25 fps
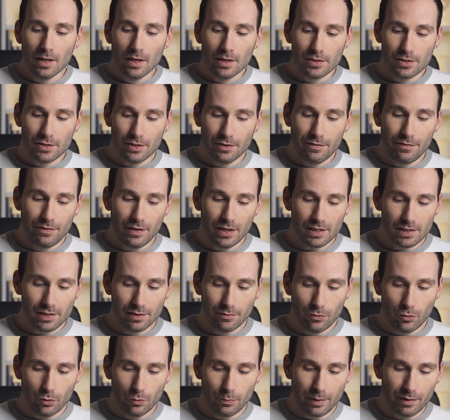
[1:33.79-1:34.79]
So first
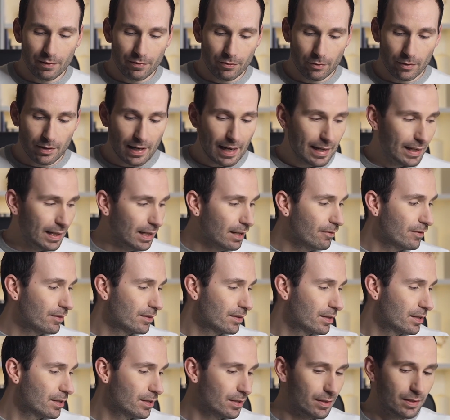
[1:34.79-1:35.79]
of all, before I
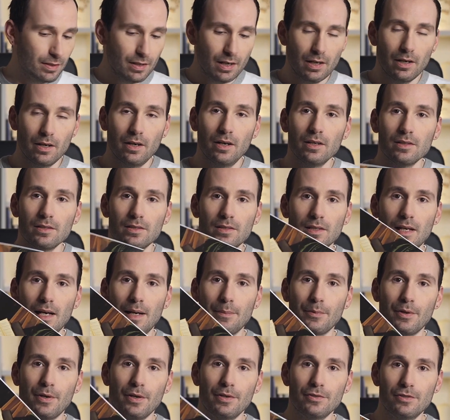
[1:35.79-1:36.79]
even start,
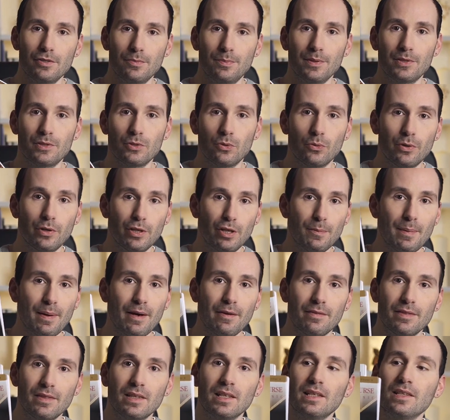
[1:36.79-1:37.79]
I'm going to be talking
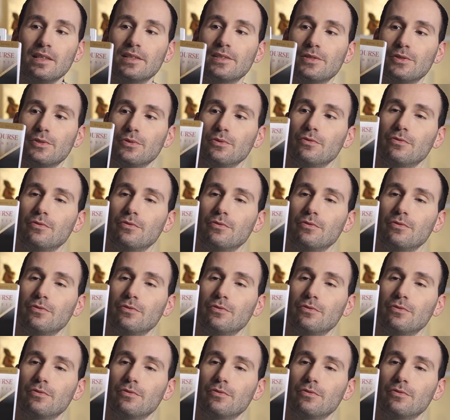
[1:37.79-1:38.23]
about these two